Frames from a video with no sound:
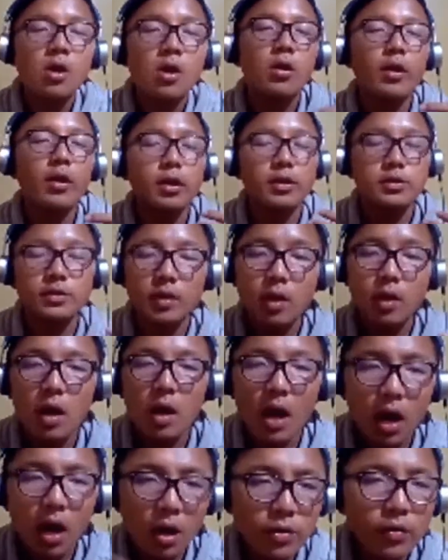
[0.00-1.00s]
Alright, so now
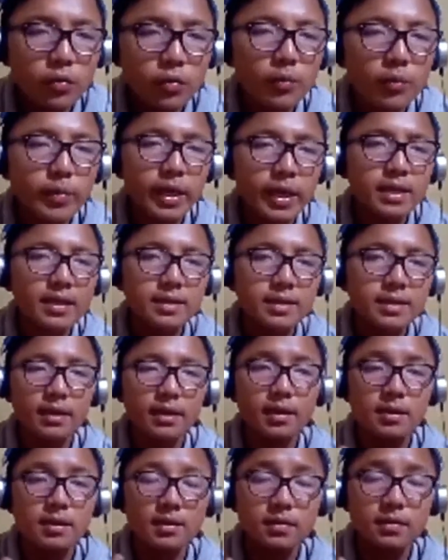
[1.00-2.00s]
how you make
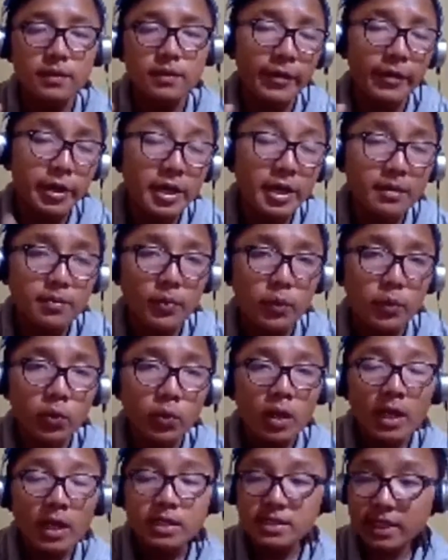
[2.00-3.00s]
the
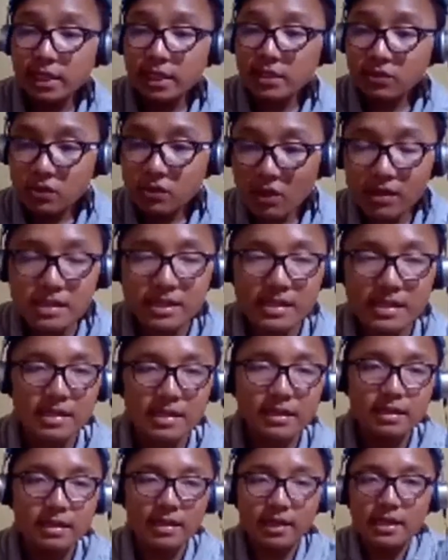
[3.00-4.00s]
variable change
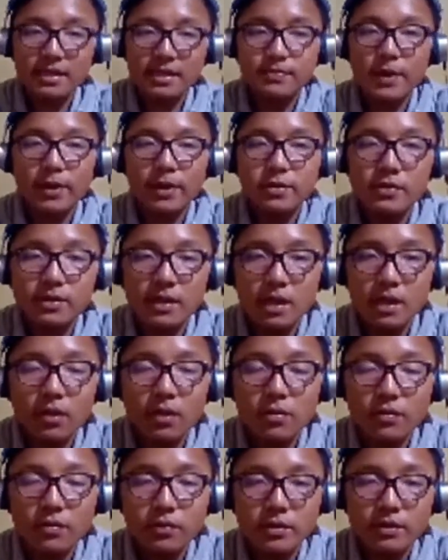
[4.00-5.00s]
constantly is by
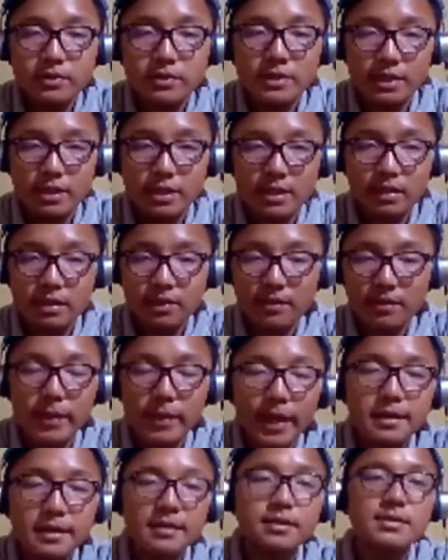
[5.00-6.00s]
now using the
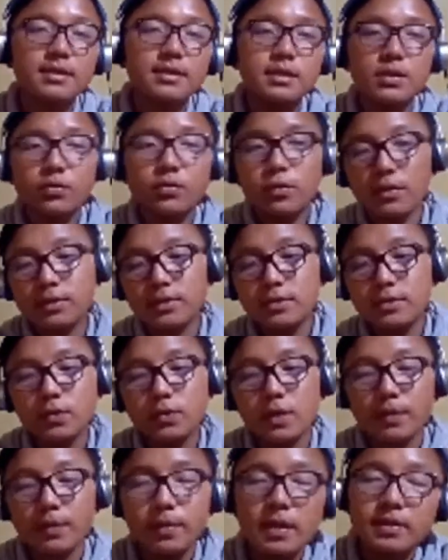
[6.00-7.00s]
minus equals
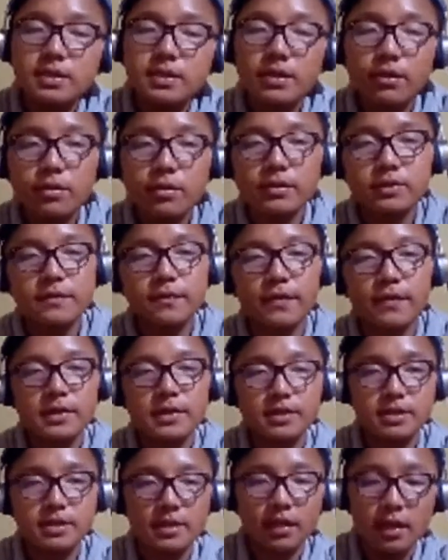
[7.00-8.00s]
to the plus equals to
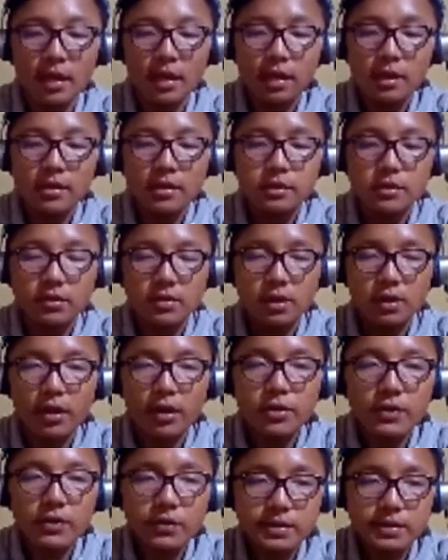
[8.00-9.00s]
function. So how
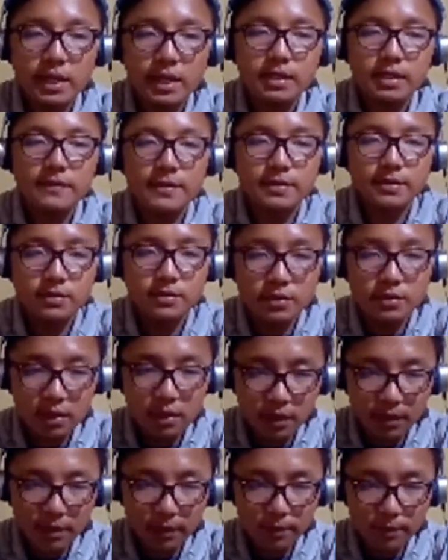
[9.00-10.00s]
you use that is for
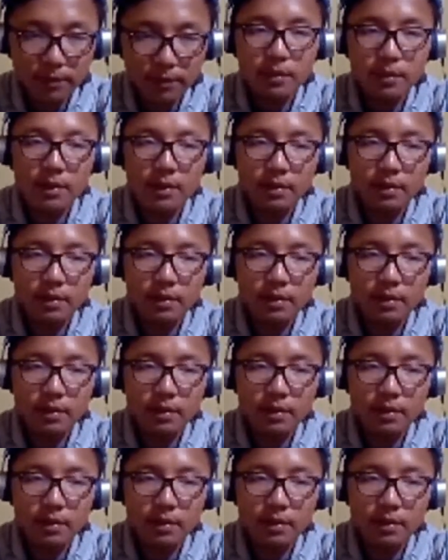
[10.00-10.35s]
sonum